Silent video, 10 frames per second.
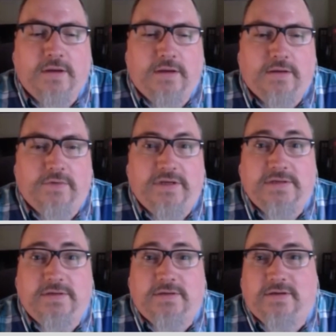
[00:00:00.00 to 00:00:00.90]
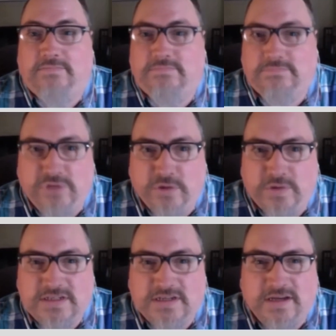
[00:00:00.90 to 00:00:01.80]
went to
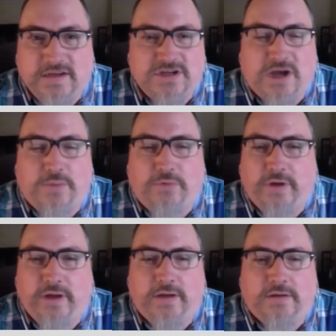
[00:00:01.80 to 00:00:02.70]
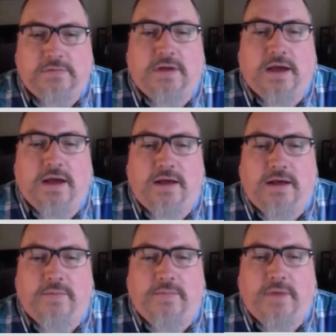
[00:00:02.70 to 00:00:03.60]
UNC Chapel Hill,
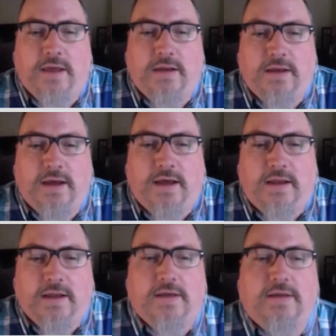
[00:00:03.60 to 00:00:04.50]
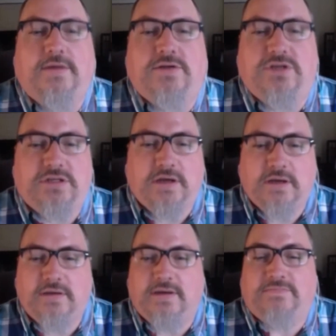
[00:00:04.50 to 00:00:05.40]
um, and uh, just
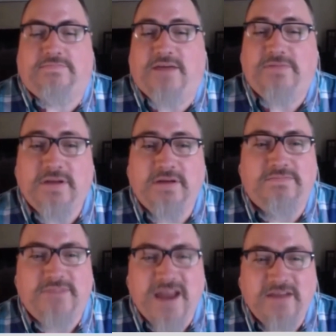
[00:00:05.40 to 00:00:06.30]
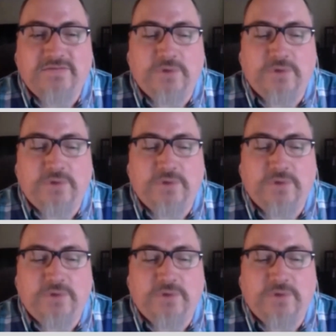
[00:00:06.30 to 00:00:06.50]
def- definitely a native North